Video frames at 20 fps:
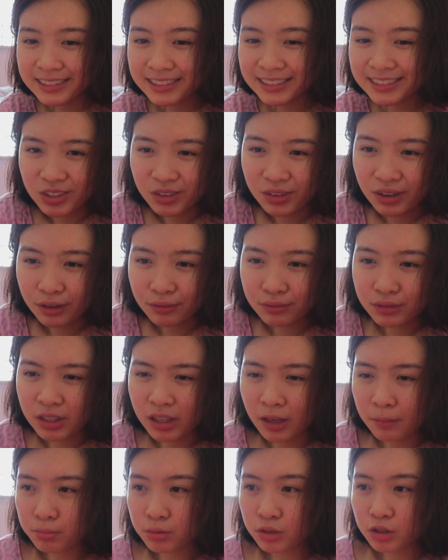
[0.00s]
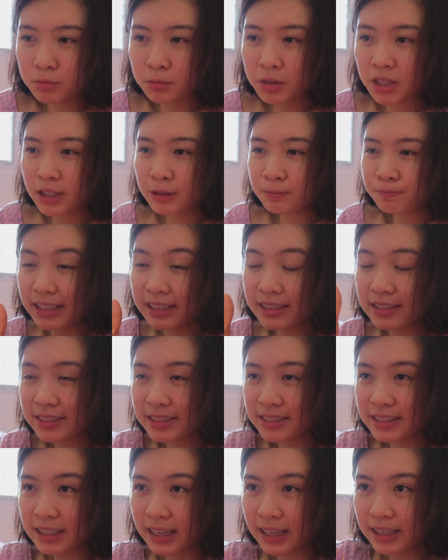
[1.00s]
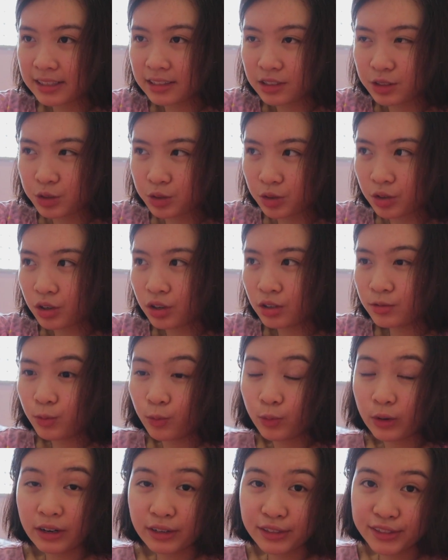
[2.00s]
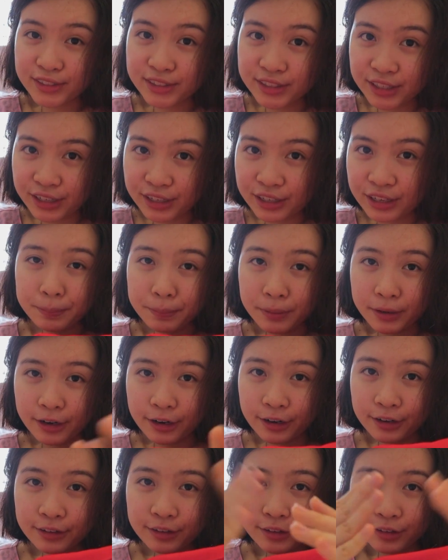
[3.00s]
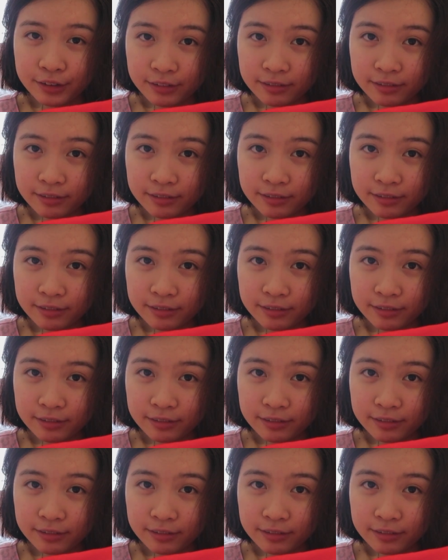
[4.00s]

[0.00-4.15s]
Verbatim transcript: So after they pushed me inside the door where I said the part,